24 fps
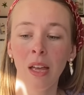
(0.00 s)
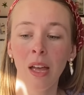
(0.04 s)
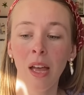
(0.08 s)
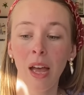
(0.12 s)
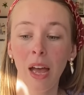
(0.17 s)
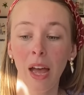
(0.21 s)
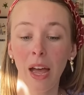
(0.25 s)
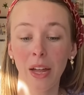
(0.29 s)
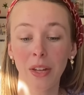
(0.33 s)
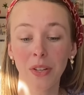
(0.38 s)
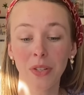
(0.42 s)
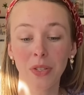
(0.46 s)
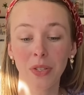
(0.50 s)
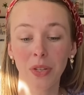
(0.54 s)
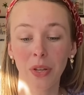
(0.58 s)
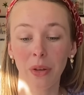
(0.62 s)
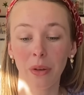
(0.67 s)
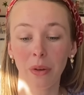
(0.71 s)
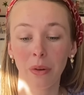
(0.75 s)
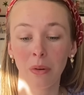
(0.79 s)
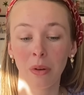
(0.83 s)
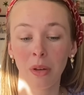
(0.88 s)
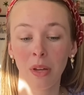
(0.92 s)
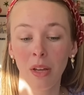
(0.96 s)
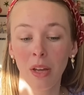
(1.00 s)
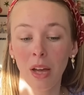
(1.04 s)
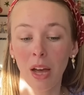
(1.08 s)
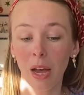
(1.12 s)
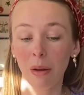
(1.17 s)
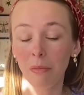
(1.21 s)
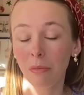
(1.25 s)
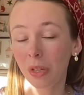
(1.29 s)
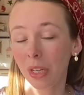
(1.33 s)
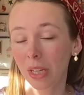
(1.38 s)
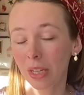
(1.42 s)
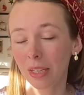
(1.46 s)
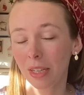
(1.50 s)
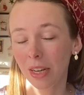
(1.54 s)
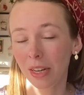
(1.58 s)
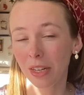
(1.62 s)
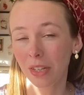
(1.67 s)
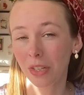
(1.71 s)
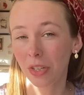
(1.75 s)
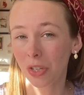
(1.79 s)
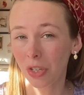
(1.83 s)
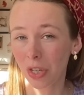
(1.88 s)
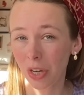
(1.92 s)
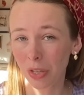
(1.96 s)
And so I'm really excited
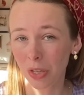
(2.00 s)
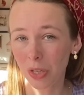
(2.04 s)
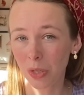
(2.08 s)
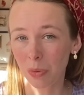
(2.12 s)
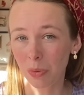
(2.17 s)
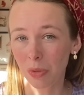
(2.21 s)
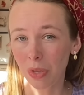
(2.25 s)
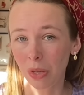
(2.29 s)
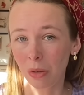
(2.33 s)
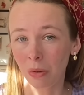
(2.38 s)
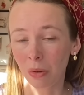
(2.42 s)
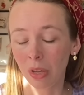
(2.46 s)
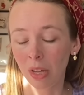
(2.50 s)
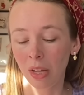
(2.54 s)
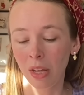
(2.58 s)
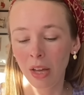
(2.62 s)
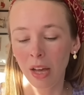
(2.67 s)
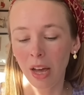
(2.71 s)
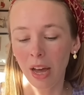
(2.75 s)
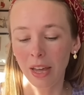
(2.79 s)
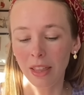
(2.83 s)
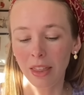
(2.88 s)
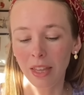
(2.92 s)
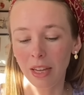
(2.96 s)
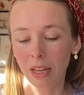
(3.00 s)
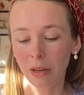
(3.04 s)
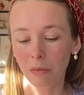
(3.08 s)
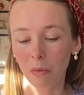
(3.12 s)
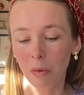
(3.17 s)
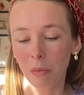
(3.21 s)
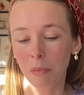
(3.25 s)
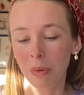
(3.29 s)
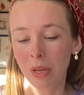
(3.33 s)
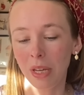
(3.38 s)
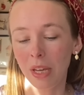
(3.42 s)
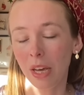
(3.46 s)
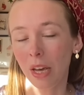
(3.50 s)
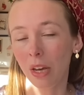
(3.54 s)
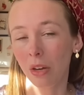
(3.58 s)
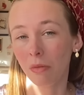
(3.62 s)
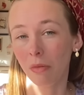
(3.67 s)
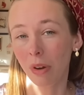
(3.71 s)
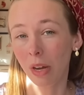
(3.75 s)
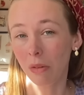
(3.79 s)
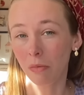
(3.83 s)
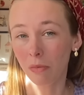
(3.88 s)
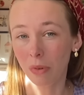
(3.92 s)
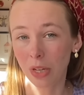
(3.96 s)
to share this with you. I think it will be a
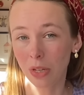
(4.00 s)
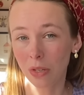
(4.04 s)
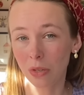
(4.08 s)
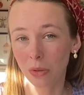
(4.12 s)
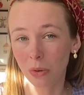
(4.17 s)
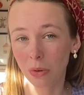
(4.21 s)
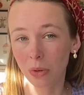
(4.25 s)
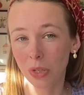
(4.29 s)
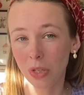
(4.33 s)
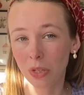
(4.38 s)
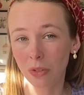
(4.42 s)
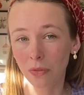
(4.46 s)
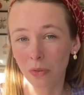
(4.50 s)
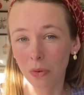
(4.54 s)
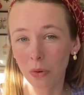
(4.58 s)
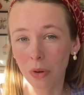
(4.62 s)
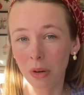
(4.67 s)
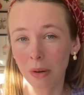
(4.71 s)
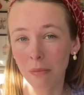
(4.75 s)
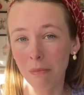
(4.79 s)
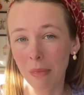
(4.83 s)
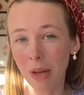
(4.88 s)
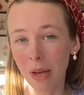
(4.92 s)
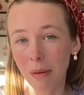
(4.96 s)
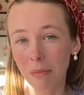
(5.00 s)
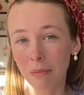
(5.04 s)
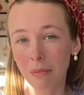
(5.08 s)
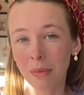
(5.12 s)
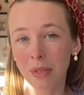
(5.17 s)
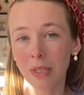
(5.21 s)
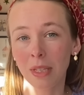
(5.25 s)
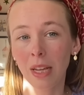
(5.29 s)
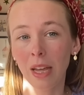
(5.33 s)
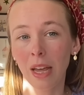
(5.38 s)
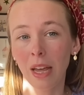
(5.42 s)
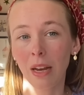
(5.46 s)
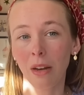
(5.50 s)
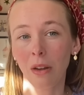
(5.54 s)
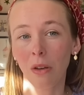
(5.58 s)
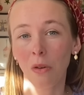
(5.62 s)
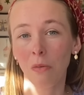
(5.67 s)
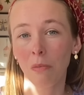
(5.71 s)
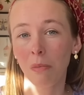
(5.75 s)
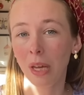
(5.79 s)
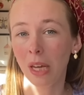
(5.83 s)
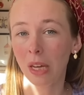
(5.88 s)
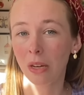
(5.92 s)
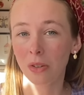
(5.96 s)
great resource for mums and
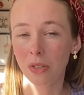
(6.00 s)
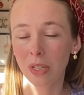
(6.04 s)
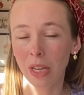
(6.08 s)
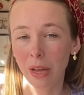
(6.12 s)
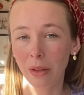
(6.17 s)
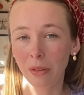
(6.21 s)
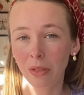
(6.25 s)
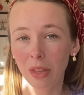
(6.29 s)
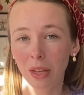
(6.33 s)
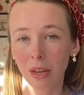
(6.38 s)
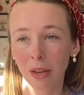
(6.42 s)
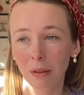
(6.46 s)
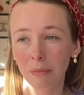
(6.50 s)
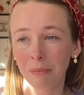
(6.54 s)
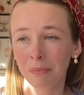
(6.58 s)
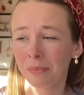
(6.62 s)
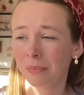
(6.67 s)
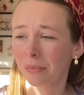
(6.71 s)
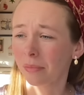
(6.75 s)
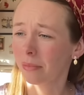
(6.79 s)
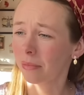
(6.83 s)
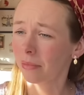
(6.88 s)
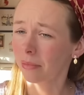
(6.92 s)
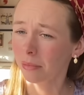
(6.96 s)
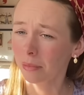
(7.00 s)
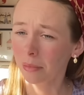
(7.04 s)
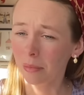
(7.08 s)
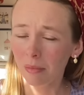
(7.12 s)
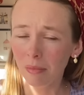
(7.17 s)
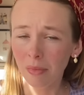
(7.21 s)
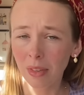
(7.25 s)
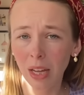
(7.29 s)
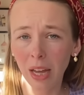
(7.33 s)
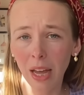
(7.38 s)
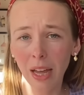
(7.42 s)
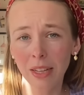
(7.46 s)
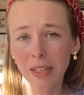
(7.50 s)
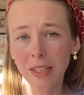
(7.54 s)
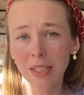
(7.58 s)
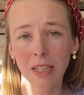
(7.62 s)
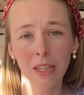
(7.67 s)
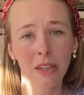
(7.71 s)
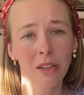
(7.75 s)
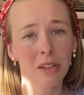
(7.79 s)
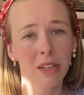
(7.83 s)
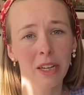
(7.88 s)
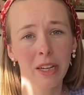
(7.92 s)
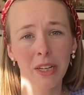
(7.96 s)
homemakers out there, and
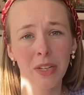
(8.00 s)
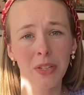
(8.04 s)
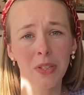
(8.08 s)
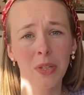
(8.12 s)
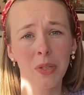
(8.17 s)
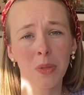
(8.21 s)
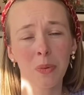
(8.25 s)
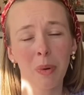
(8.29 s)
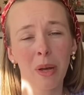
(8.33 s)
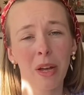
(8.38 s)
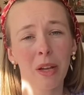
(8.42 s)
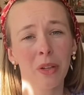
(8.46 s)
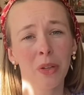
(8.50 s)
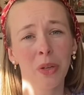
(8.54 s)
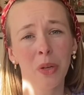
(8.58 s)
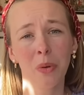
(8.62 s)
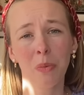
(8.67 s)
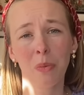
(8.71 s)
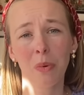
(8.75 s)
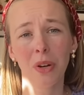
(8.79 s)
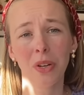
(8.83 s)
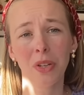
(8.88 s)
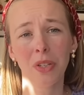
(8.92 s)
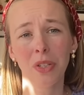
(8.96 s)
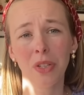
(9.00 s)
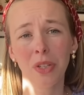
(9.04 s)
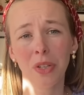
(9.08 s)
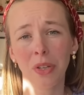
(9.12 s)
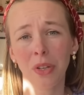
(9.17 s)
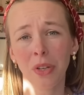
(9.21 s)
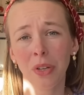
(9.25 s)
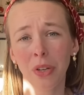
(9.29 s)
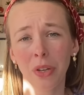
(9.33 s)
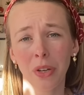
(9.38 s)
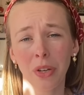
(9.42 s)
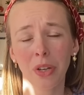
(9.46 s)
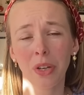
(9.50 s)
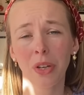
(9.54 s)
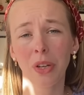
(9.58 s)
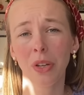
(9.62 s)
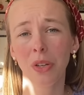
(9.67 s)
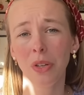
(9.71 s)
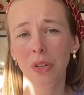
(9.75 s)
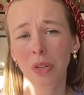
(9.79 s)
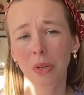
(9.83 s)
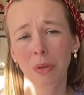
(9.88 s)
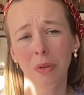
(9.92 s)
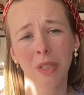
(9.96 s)
single ladies as well, who want to cook
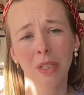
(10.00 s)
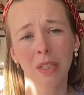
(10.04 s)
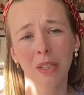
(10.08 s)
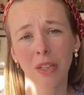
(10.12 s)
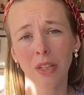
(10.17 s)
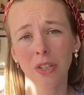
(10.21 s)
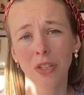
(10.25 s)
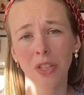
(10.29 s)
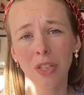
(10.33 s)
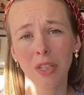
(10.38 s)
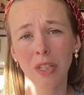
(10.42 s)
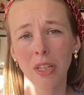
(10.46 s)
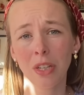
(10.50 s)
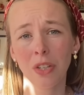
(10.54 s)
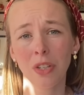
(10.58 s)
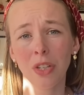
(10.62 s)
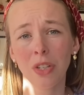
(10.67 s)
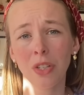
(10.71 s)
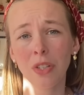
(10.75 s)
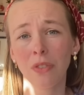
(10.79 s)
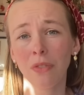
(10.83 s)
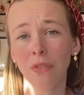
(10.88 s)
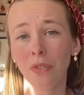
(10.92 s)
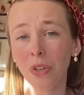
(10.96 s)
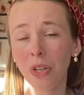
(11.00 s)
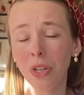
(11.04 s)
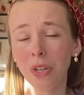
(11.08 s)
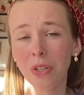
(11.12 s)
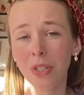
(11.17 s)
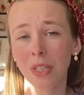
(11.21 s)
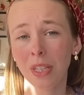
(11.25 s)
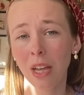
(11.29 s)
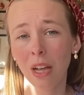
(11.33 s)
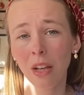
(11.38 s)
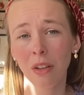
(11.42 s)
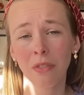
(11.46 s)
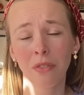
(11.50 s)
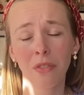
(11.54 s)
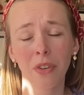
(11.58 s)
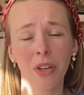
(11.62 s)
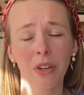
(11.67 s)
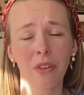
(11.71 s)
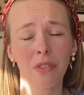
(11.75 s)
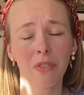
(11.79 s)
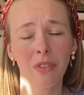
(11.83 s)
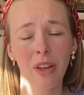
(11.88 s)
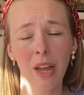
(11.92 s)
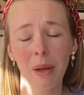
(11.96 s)
new and delicious dishes for yourself, for your
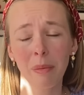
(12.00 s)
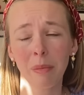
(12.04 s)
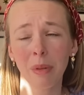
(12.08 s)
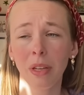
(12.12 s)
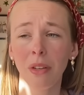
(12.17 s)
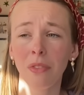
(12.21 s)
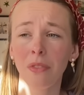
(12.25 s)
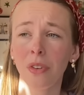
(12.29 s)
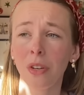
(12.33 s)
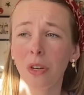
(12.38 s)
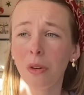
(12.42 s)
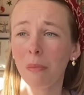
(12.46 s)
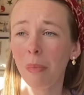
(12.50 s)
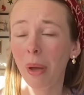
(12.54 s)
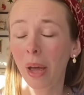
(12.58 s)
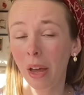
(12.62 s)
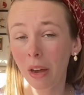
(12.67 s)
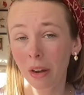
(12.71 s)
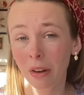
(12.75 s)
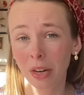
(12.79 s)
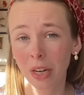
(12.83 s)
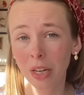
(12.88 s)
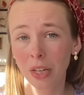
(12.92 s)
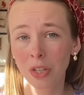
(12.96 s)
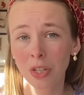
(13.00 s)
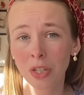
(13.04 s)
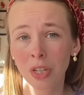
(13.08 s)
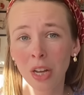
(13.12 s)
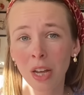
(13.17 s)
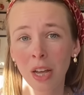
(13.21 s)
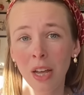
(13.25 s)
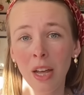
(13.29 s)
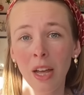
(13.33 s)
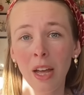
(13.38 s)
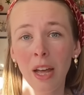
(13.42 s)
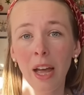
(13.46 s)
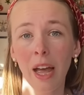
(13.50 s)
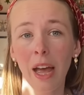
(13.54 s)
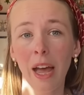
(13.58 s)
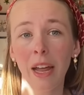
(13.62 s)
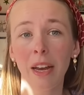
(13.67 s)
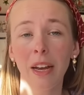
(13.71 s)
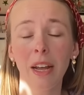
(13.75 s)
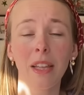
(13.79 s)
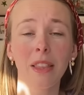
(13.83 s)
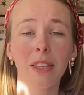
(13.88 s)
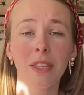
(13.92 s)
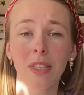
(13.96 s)
family, for your parish, and
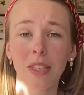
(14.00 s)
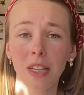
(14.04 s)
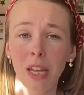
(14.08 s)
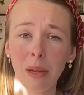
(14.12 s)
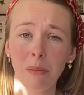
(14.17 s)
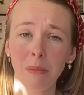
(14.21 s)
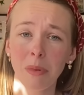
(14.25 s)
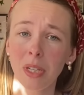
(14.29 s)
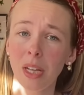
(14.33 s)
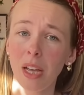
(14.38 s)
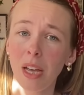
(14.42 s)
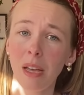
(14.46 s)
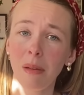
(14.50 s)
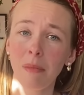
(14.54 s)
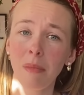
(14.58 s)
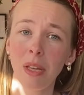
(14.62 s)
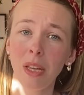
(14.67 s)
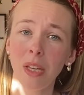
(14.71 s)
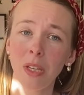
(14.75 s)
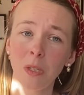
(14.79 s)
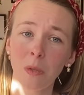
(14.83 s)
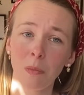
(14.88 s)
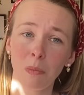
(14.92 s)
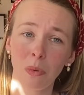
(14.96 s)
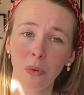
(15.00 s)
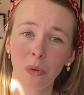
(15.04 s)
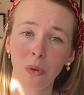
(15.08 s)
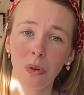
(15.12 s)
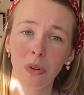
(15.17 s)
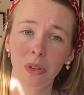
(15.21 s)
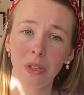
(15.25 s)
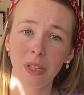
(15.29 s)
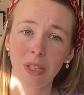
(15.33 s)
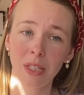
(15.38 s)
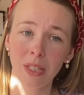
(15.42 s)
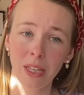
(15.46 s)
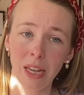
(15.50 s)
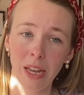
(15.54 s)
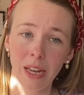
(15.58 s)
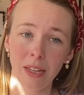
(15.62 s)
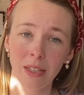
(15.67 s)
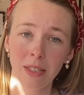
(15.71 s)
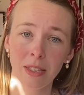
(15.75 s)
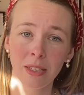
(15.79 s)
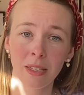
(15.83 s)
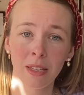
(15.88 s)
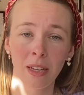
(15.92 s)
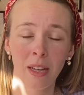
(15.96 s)
at the same time explore the
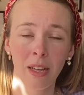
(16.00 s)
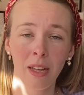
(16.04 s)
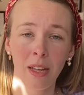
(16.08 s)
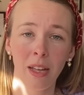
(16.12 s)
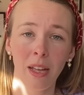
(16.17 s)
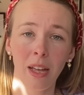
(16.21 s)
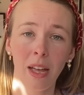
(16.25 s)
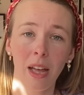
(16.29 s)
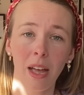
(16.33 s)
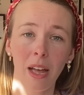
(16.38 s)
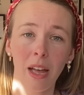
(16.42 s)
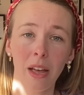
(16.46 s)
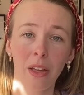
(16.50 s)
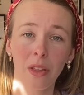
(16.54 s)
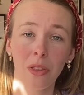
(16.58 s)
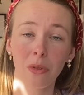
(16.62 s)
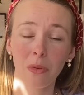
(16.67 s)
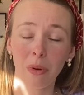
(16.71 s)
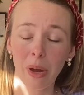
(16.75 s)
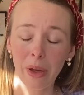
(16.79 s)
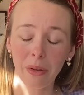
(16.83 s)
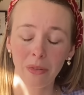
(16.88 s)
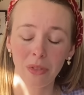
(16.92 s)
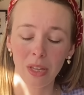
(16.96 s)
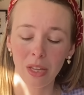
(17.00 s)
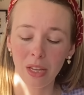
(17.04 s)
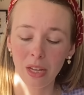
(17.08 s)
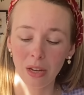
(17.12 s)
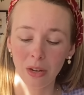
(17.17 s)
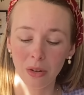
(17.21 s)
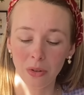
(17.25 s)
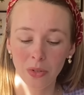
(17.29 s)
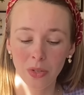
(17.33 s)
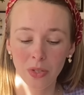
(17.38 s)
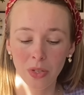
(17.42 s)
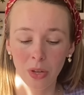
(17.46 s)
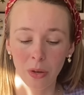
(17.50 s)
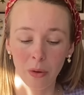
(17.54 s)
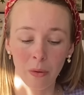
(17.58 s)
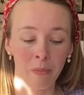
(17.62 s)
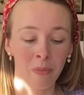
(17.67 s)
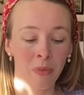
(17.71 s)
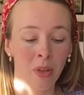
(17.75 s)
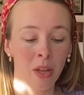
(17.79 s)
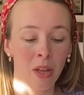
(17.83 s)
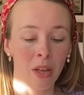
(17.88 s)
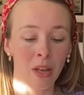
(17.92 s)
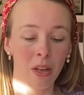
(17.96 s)
saints throughout the year. So
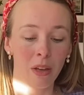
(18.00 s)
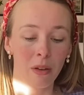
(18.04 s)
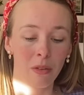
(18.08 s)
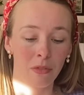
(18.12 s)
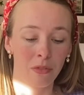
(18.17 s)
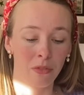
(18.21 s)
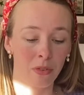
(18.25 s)
for